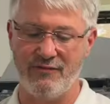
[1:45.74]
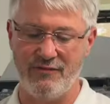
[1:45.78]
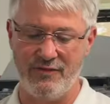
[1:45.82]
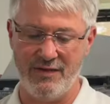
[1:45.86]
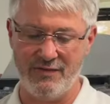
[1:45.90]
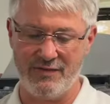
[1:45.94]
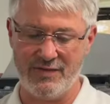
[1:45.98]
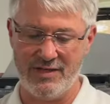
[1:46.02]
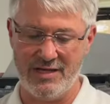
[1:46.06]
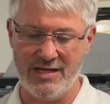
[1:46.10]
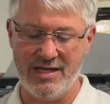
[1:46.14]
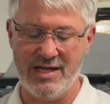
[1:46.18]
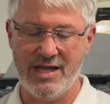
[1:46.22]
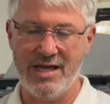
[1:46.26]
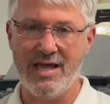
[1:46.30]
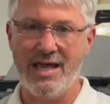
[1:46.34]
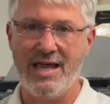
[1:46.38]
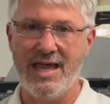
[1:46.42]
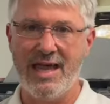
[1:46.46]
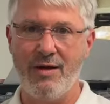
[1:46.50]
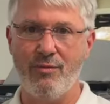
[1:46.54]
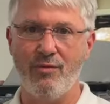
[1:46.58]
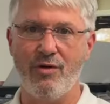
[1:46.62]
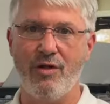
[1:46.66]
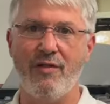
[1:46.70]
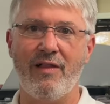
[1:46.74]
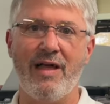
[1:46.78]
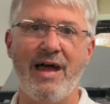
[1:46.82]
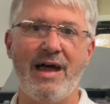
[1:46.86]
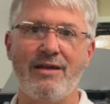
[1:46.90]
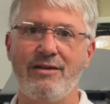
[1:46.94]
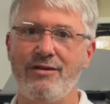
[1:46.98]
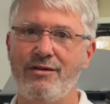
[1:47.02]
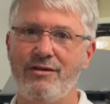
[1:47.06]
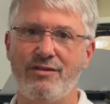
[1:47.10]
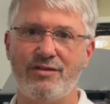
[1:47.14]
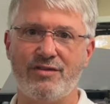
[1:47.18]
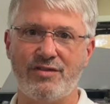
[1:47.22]
of 50 and will allow
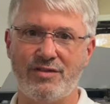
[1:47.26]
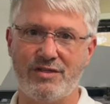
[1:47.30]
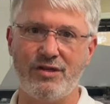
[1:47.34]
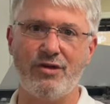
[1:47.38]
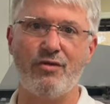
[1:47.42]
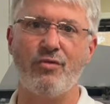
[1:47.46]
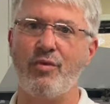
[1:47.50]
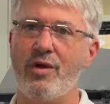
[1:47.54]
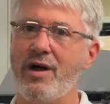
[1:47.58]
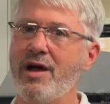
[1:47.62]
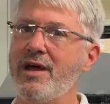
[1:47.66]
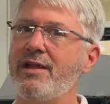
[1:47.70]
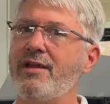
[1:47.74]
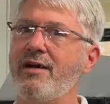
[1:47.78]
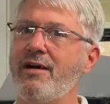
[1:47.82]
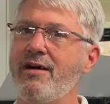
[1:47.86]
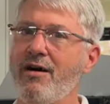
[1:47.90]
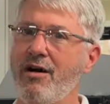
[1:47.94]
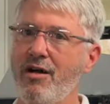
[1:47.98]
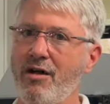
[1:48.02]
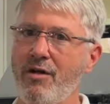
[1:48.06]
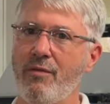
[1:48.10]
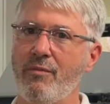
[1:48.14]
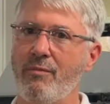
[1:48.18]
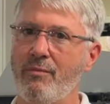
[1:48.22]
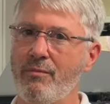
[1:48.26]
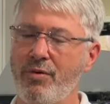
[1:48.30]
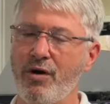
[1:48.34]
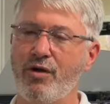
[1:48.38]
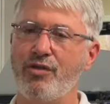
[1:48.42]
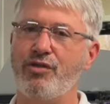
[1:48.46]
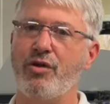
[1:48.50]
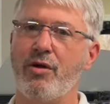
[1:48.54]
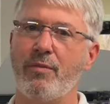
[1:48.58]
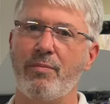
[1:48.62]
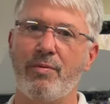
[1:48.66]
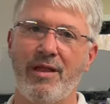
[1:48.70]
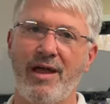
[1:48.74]
you to still run
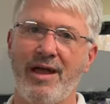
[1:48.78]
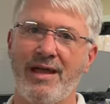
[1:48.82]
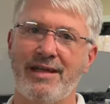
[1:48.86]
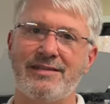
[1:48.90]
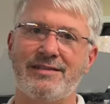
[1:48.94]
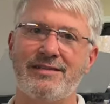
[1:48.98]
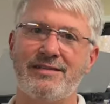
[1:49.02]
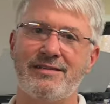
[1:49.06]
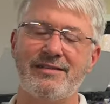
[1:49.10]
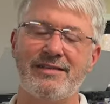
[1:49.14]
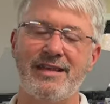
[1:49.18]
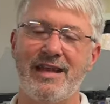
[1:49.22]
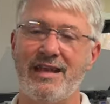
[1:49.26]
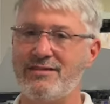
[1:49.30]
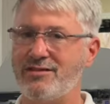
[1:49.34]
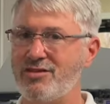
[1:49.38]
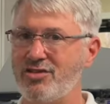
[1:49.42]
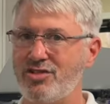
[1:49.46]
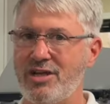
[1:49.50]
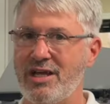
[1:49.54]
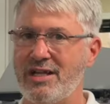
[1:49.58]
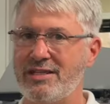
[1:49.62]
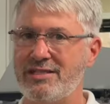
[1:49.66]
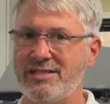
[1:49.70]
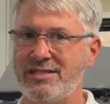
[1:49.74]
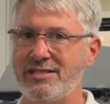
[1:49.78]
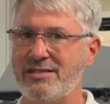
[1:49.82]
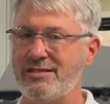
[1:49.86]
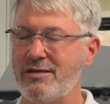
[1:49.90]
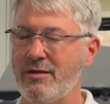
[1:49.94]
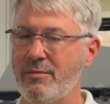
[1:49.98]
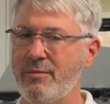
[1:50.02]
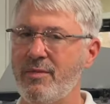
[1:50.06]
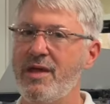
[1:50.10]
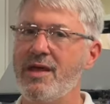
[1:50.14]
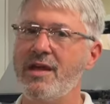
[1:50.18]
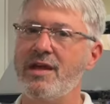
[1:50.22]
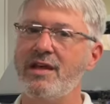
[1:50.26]
both your appliances and has a shed
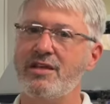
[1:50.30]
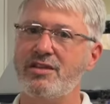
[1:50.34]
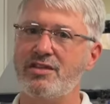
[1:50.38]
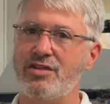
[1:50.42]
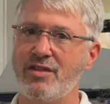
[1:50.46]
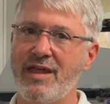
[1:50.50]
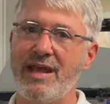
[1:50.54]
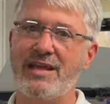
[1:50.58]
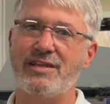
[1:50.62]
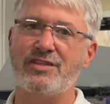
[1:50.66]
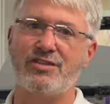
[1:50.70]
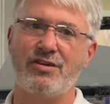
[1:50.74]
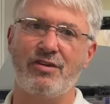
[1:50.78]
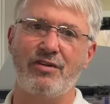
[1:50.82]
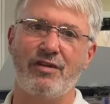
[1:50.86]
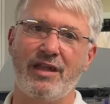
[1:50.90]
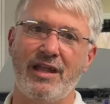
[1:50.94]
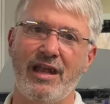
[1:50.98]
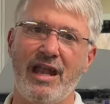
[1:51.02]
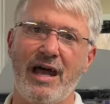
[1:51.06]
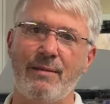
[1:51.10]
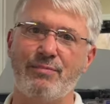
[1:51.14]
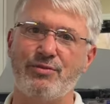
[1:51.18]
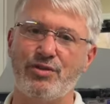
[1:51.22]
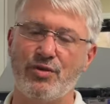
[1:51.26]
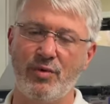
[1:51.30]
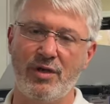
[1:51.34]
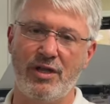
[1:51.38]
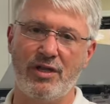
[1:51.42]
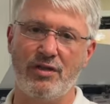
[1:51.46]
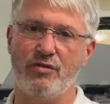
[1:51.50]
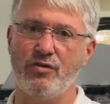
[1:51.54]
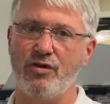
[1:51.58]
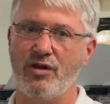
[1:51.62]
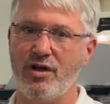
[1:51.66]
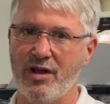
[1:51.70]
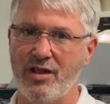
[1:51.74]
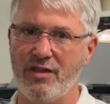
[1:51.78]
system. So that's certainly an option we can
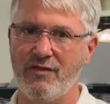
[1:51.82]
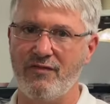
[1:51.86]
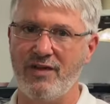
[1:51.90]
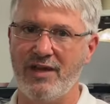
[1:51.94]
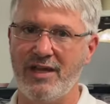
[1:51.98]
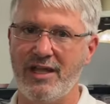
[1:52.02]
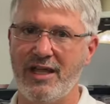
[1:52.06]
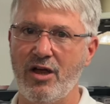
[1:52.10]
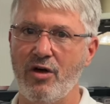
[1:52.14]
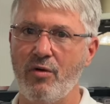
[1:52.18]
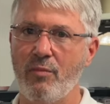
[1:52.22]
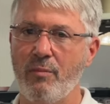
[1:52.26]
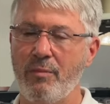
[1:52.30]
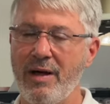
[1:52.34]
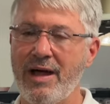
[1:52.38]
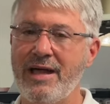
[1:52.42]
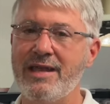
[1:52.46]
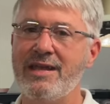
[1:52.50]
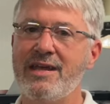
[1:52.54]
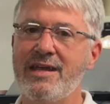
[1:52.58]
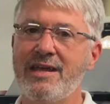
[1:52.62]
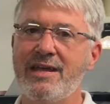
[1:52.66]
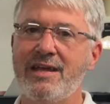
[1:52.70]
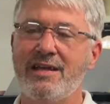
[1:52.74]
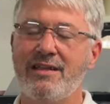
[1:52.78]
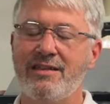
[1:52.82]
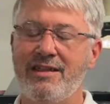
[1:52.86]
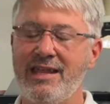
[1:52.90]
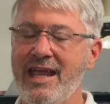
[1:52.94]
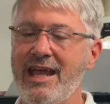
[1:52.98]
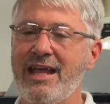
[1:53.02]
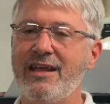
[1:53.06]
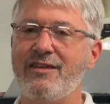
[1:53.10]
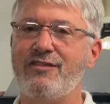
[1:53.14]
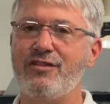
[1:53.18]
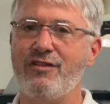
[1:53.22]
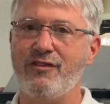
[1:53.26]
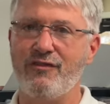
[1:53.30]
do in another video. But
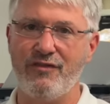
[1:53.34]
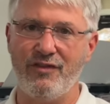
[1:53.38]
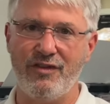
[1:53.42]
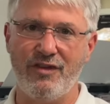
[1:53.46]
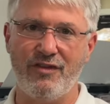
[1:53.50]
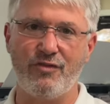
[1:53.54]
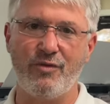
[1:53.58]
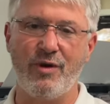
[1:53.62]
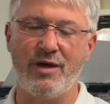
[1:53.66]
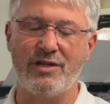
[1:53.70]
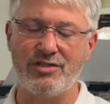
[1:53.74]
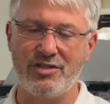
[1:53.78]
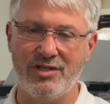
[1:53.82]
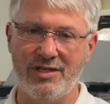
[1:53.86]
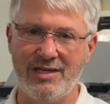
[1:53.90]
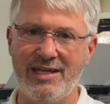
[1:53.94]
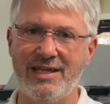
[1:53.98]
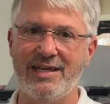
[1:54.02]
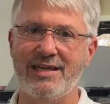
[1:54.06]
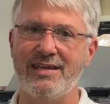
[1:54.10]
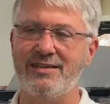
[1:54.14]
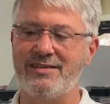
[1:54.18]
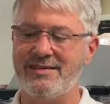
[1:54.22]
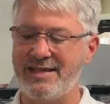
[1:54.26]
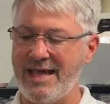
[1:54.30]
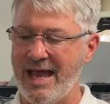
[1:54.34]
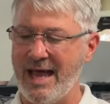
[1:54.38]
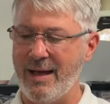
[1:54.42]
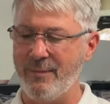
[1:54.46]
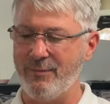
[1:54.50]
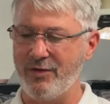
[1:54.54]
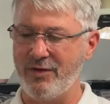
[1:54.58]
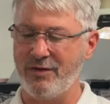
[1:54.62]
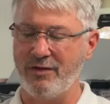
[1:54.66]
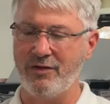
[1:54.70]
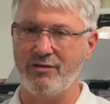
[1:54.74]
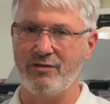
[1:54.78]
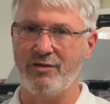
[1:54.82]
the answer for this question is
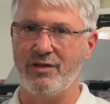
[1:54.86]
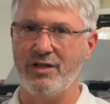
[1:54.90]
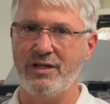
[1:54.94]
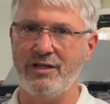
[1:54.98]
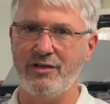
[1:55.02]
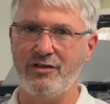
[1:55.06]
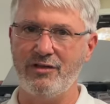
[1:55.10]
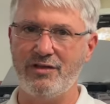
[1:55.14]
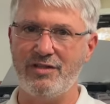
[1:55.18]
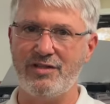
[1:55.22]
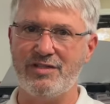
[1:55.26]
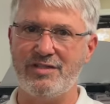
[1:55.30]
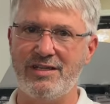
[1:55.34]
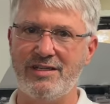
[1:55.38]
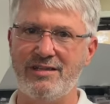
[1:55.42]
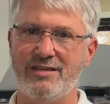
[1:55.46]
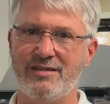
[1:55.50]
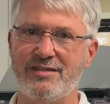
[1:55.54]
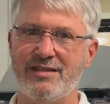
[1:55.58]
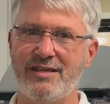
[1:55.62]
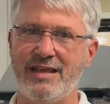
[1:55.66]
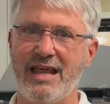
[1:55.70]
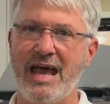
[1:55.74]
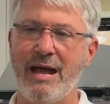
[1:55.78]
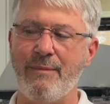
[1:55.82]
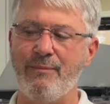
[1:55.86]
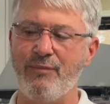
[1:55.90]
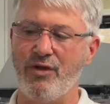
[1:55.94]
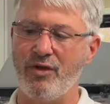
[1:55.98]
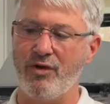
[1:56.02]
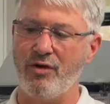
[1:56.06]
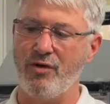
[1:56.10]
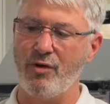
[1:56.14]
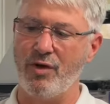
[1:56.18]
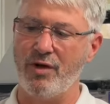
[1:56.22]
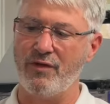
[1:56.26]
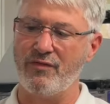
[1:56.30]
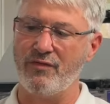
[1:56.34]
absolutely, you just need this
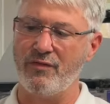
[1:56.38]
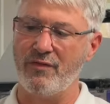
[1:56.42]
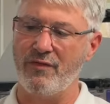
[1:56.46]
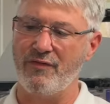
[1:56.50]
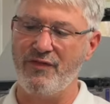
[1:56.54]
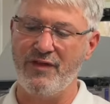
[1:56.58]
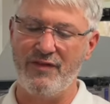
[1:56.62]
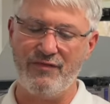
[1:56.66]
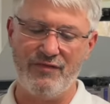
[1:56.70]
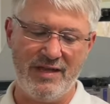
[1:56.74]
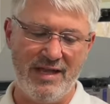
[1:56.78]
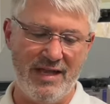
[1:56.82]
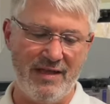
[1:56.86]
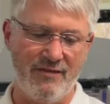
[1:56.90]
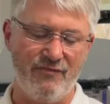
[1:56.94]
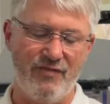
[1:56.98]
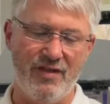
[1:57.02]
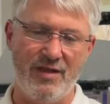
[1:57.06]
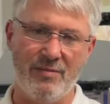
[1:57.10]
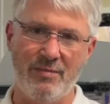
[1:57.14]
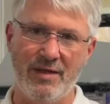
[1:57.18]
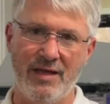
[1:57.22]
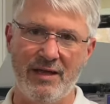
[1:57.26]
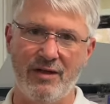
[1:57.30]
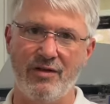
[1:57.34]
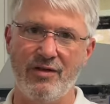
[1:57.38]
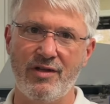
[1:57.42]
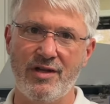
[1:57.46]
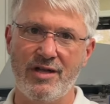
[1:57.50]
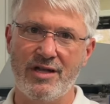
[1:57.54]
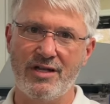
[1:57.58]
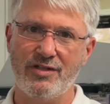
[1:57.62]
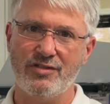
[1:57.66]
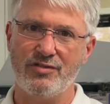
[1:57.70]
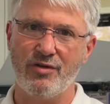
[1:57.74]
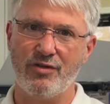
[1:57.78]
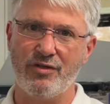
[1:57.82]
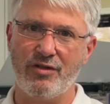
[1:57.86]
adapter going from a 50 amp female
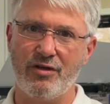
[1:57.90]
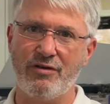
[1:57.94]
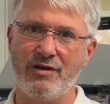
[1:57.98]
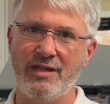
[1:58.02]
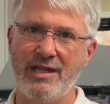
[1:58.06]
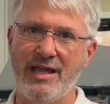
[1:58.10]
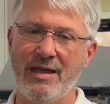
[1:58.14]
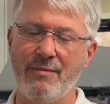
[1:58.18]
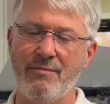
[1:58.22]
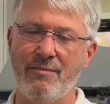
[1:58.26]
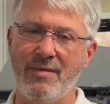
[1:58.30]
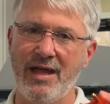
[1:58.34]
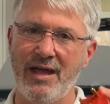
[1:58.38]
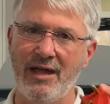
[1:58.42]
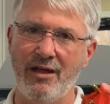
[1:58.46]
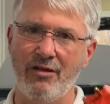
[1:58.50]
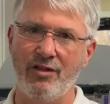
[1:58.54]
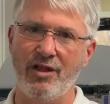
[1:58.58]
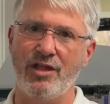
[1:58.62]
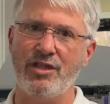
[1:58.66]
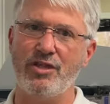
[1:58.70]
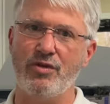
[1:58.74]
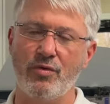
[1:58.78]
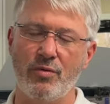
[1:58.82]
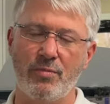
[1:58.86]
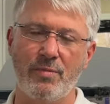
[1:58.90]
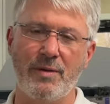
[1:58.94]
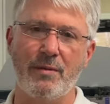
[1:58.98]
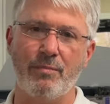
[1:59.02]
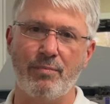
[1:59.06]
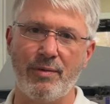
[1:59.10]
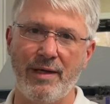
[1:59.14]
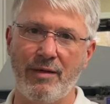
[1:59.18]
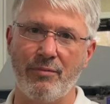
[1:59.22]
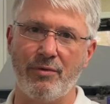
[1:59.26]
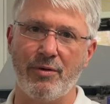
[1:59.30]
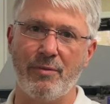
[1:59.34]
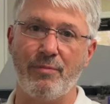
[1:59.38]
to a 30 amp male, and you will be
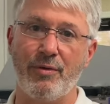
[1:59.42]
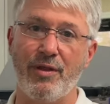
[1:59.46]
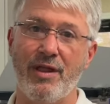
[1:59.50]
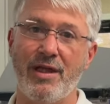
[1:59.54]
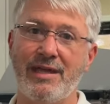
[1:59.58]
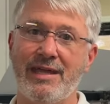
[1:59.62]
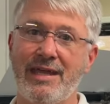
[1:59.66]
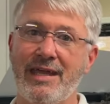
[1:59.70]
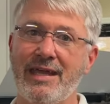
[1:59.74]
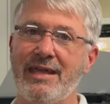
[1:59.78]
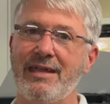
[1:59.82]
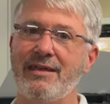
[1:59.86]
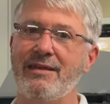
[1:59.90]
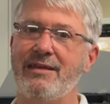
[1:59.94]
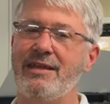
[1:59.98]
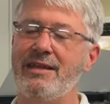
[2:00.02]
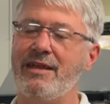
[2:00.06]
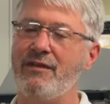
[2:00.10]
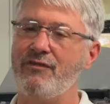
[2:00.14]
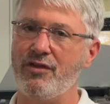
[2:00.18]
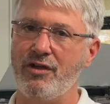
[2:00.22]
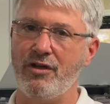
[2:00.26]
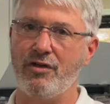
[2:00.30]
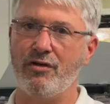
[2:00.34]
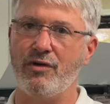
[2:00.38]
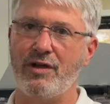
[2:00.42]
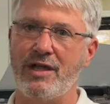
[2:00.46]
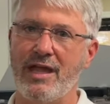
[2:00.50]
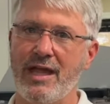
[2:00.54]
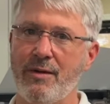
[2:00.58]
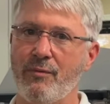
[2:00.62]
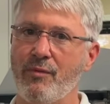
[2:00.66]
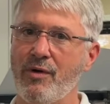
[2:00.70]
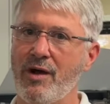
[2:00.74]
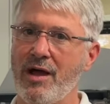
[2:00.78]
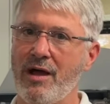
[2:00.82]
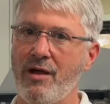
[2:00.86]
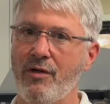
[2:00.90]
able to plug in if you go to a
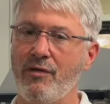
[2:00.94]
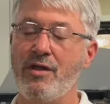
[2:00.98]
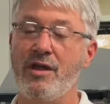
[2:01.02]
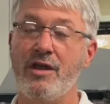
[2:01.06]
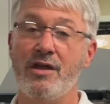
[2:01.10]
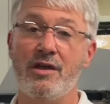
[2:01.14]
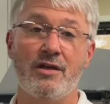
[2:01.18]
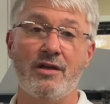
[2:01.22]
campground,